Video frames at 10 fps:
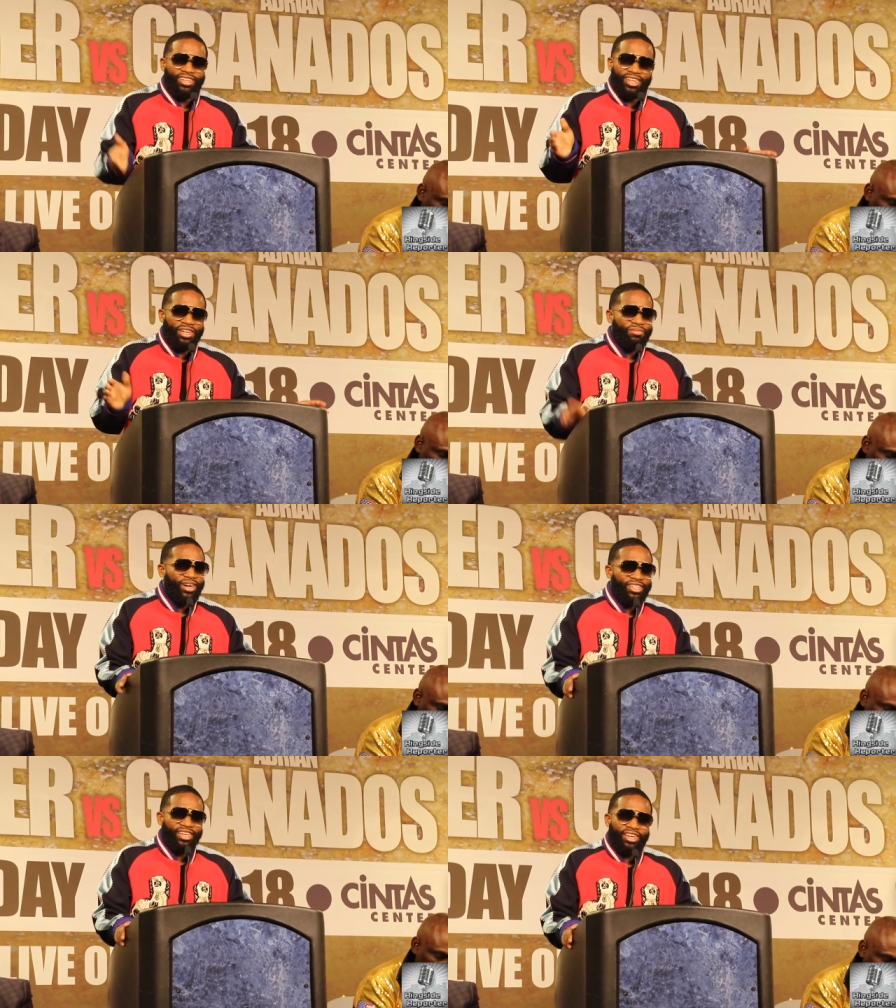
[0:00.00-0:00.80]

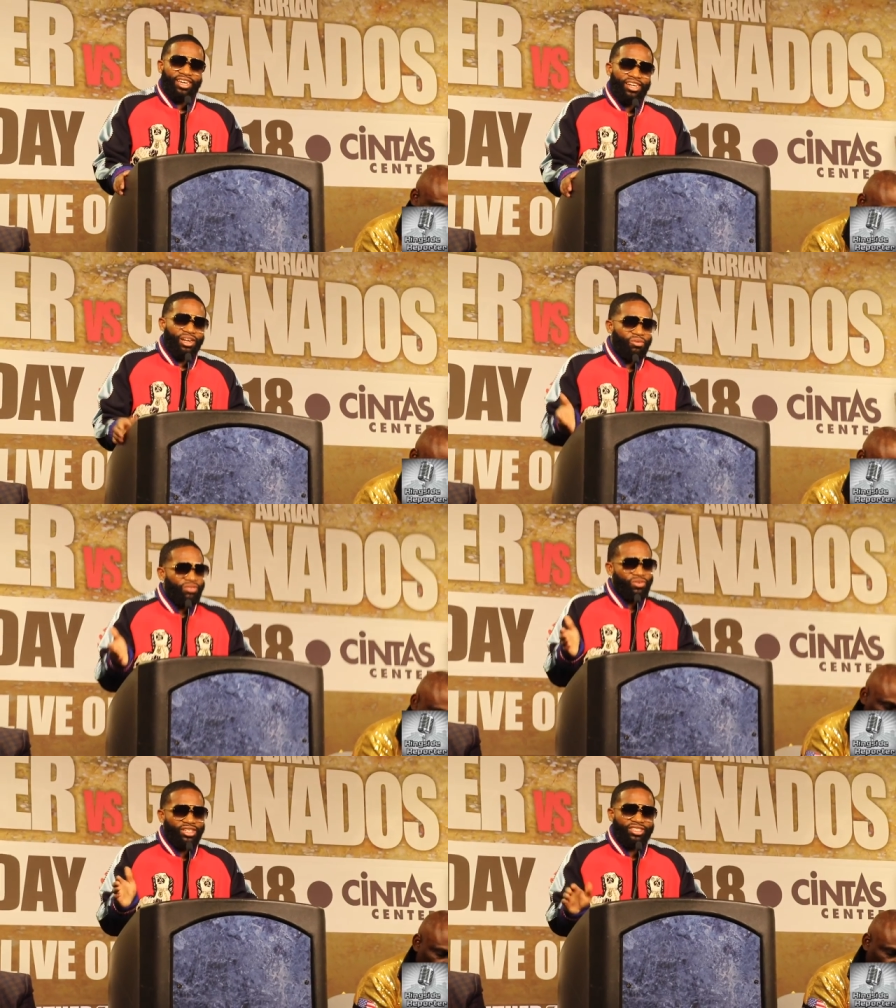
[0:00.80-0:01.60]
anybody can get it. At
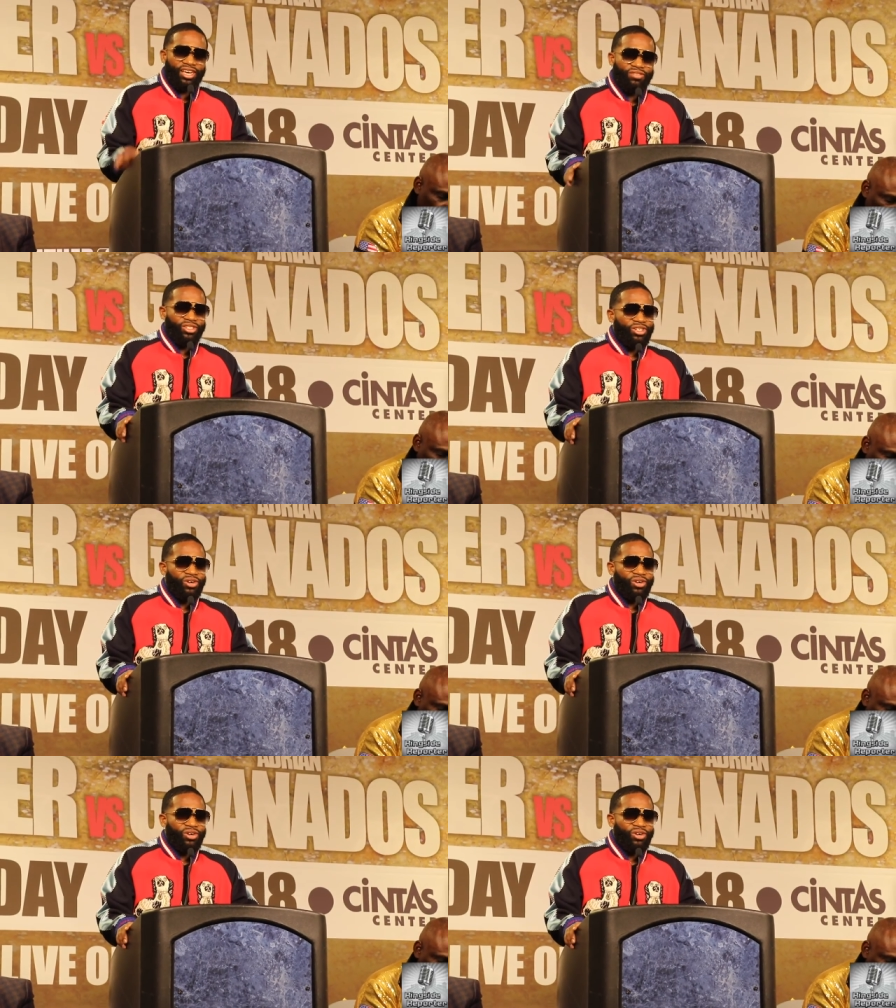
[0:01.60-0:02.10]
147, you